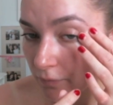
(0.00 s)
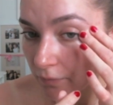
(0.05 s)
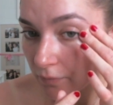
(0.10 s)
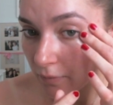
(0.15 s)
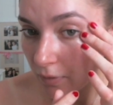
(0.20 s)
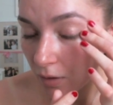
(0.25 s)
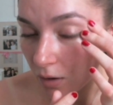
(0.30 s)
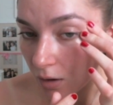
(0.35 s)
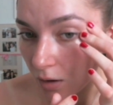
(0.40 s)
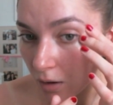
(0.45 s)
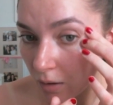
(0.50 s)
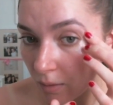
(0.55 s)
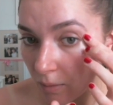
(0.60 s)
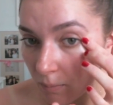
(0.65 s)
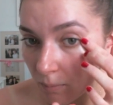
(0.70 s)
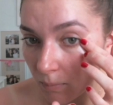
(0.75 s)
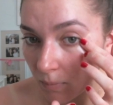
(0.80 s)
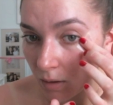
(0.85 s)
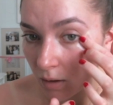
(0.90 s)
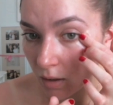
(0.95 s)

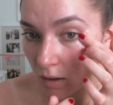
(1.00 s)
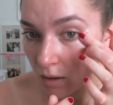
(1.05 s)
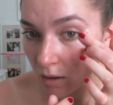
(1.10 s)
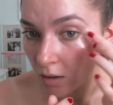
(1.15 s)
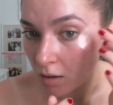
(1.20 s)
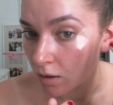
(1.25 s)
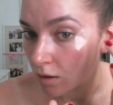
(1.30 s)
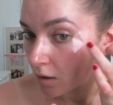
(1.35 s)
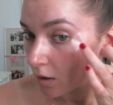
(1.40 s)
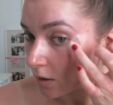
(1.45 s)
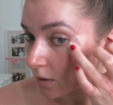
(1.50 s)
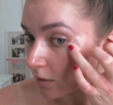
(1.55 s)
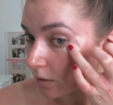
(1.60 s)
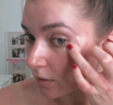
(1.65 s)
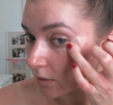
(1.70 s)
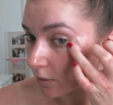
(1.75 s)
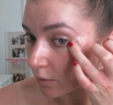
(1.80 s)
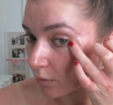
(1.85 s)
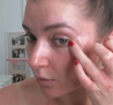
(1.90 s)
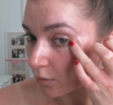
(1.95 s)
from
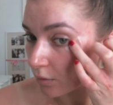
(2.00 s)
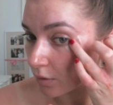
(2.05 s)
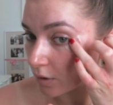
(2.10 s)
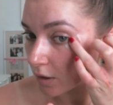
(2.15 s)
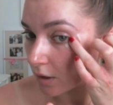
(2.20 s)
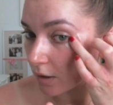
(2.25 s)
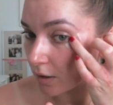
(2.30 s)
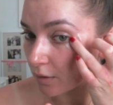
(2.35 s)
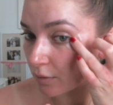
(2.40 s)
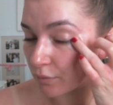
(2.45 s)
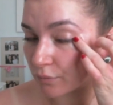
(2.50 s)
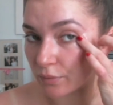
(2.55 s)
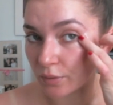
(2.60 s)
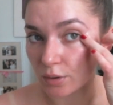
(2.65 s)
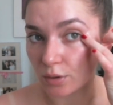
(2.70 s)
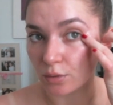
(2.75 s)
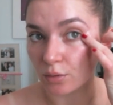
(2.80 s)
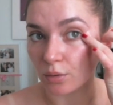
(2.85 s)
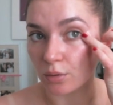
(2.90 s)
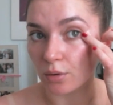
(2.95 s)
the corner of
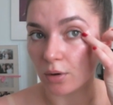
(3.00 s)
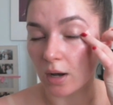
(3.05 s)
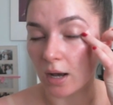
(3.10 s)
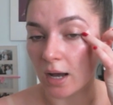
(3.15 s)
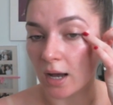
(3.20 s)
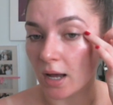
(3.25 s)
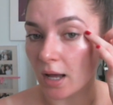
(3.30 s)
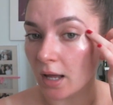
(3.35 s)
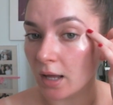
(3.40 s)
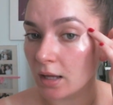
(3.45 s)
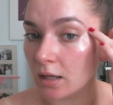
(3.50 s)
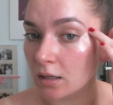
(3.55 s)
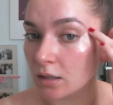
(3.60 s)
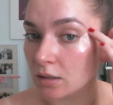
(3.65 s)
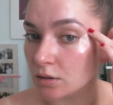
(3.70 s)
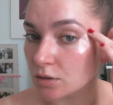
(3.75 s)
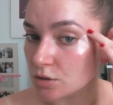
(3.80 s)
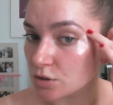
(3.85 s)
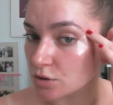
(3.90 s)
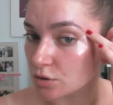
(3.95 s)
your eye
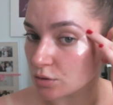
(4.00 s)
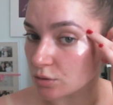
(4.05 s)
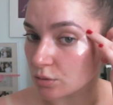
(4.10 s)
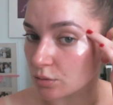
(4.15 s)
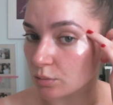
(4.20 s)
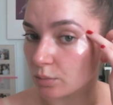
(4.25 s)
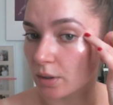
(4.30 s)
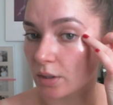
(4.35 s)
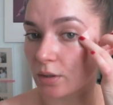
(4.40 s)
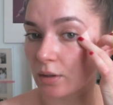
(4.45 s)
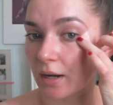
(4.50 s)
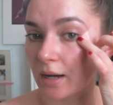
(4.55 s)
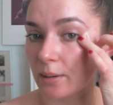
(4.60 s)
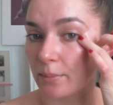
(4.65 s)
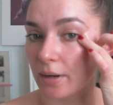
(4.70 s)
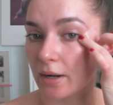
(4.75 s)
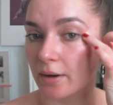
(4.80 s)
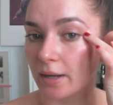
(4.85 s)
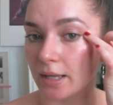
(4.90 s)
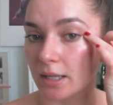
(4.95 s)
to where your
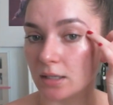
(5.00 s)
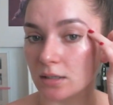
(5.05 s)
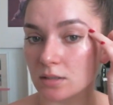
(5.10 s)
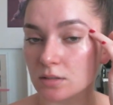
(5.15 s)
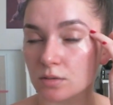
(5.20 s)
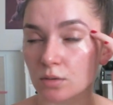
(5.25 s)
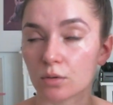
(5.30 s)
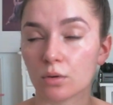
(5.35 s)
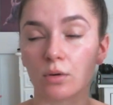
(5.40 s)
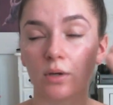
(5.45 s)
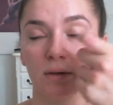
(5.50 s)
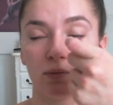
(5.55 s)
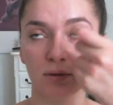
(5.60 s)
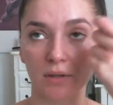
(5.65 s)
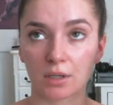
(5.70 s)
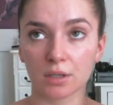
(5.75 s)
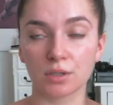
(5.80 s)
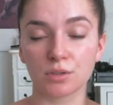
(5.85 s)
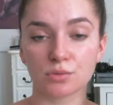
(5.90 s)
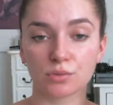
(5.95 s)
eyebrow ends, or if you're
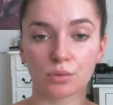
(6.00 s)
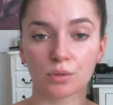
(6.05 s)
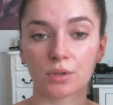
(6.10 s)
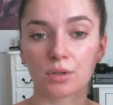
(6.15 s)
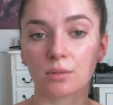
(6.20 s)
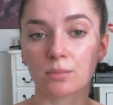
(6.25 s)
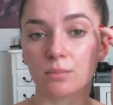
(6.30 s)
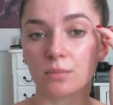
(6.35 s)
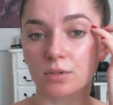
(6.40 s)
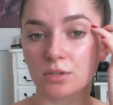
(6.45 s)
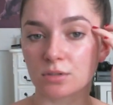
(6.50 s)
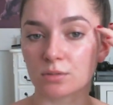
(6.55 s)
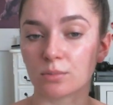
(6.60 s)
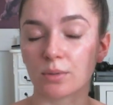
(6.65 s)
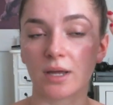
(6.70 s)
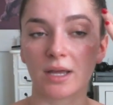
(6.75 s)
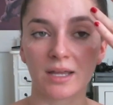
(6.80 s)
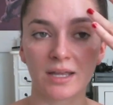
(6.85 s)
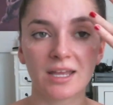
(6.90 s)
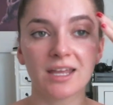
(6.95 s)
going to draw them, to
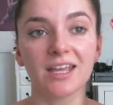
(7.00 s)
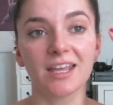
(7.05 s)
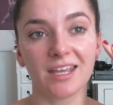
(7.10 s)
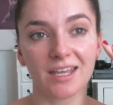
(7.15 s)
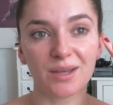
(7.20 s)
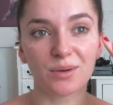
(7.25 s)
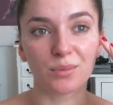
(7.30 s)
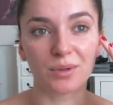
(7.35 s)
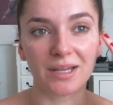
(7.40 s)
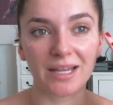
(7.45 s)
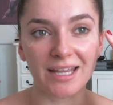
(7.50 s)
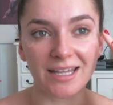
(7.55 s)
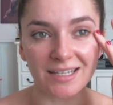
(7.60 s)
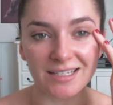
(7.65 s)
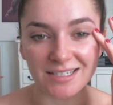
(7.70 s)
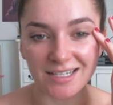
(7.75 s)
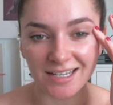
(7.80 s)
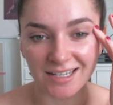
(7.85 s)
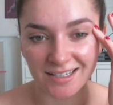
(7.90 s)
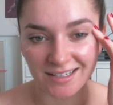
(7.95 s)
where it will end.